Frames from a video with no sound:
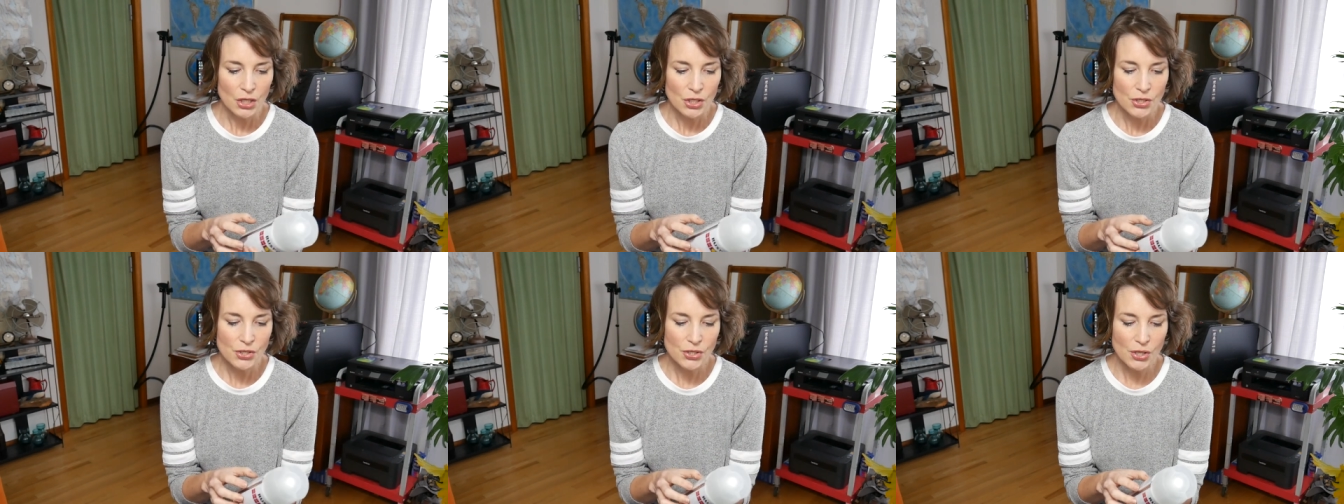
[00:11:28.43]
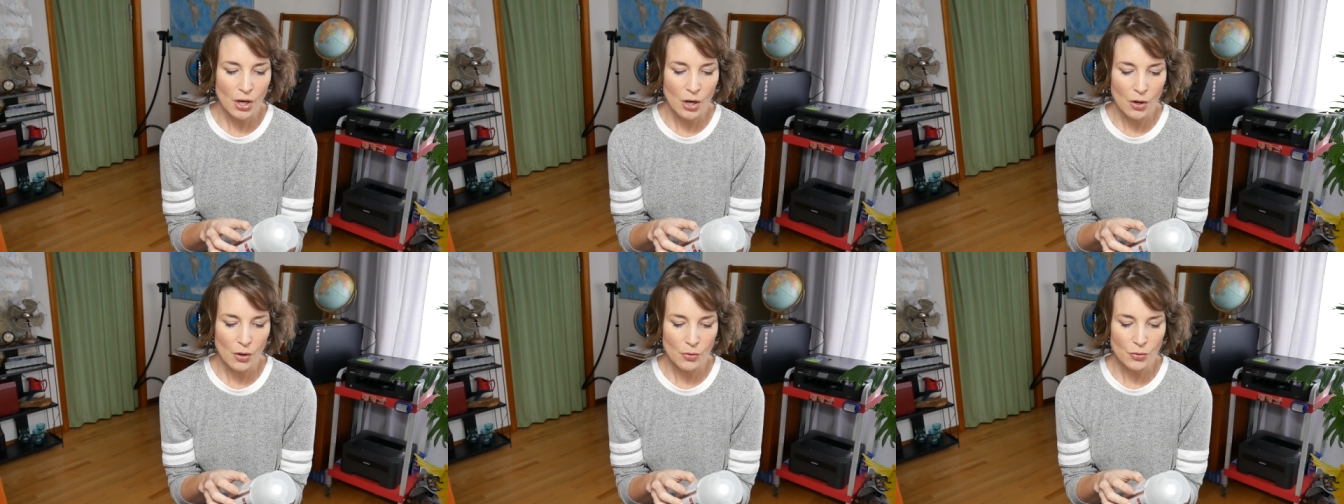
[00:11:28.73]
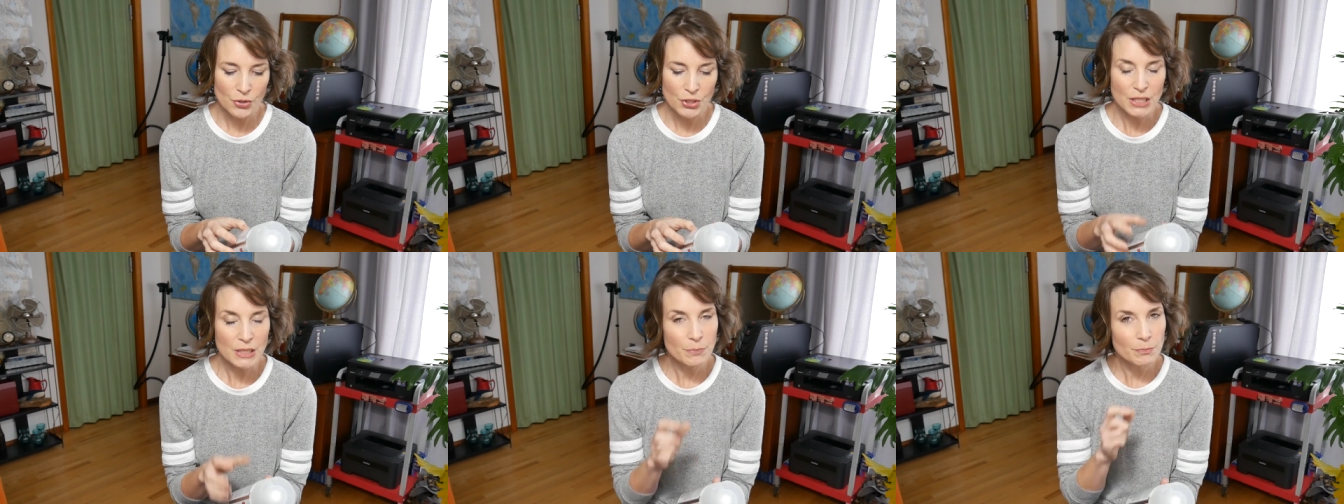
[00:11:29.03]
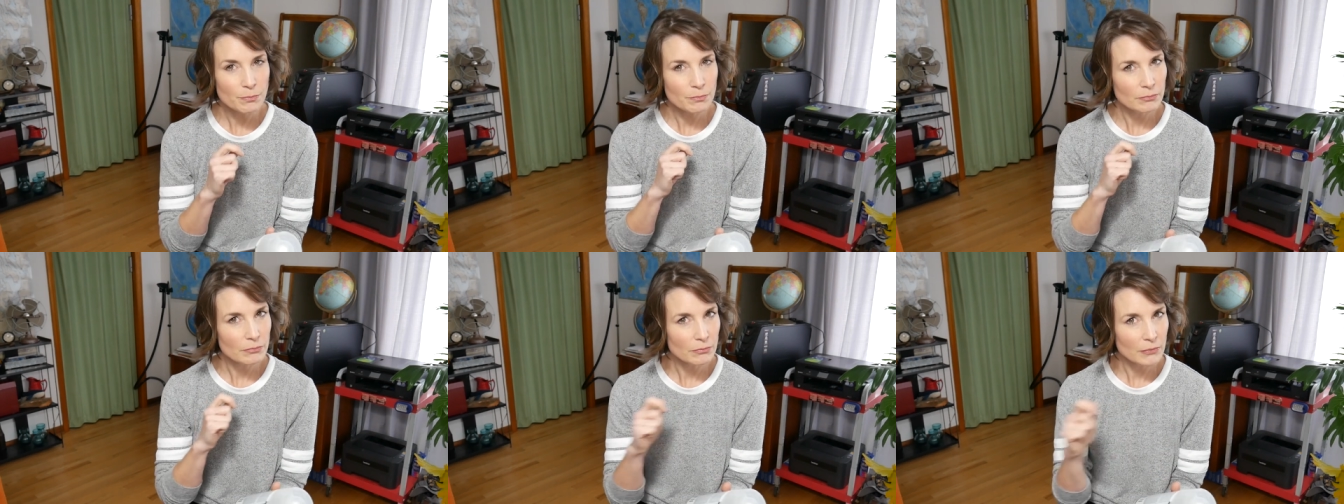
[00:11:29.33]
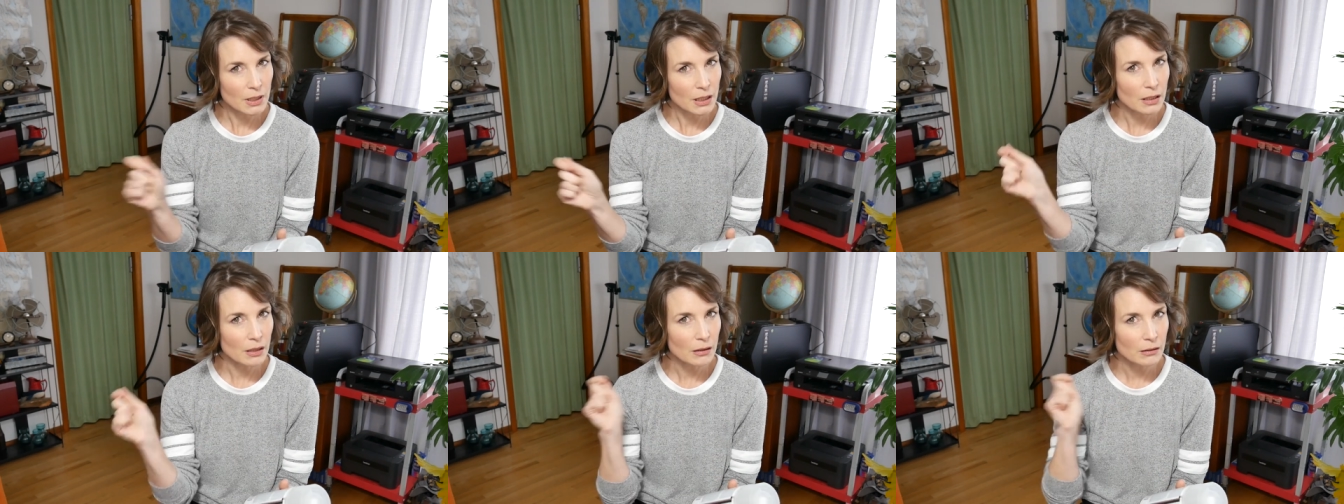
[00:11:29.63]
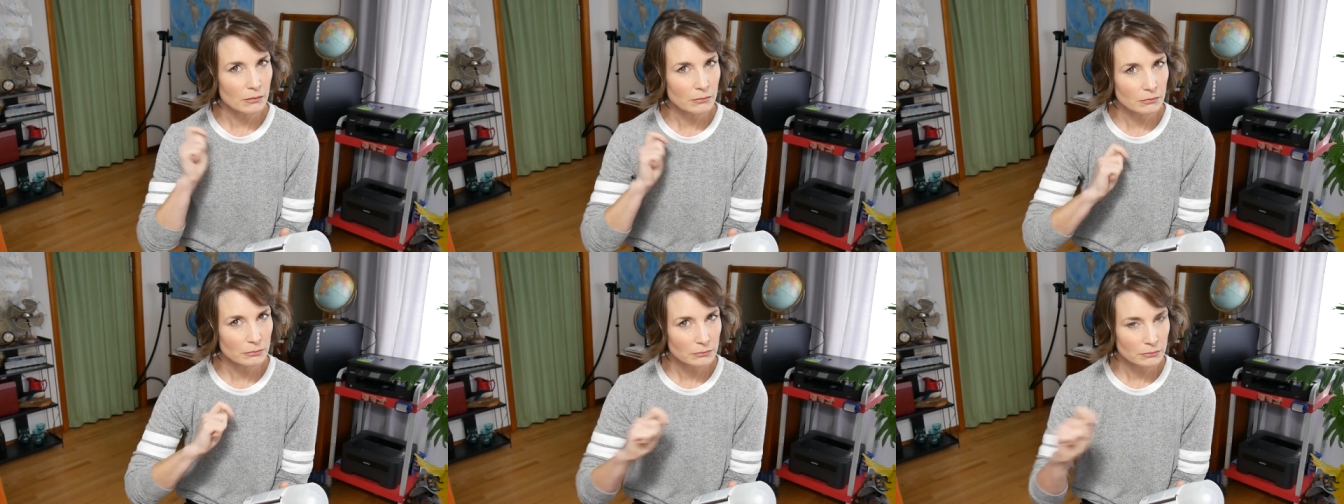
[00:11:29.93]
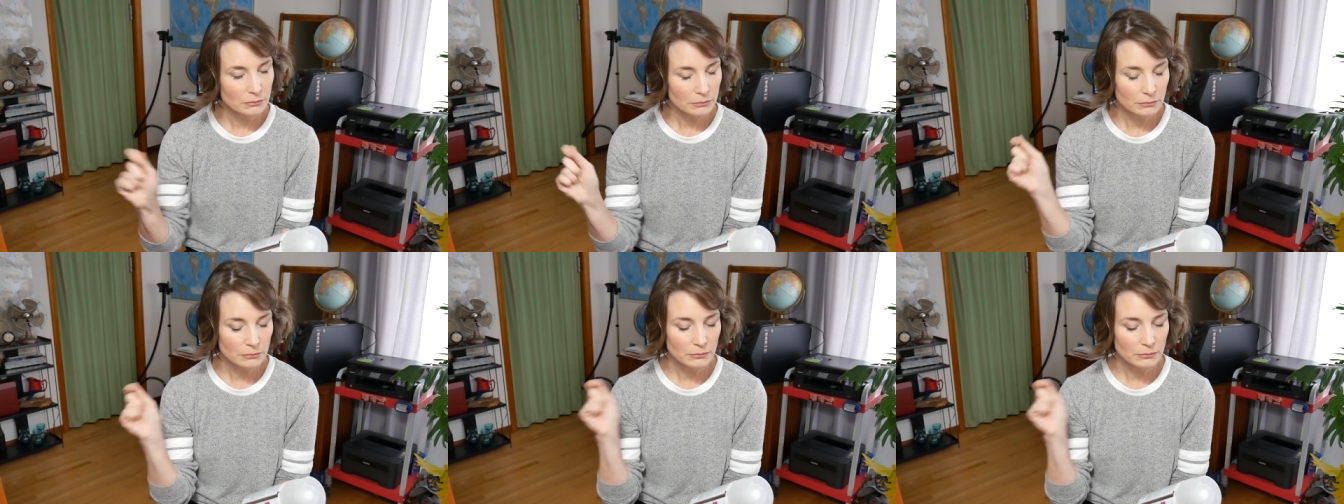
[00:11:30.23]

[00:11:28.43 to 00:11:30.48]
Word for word: so just you know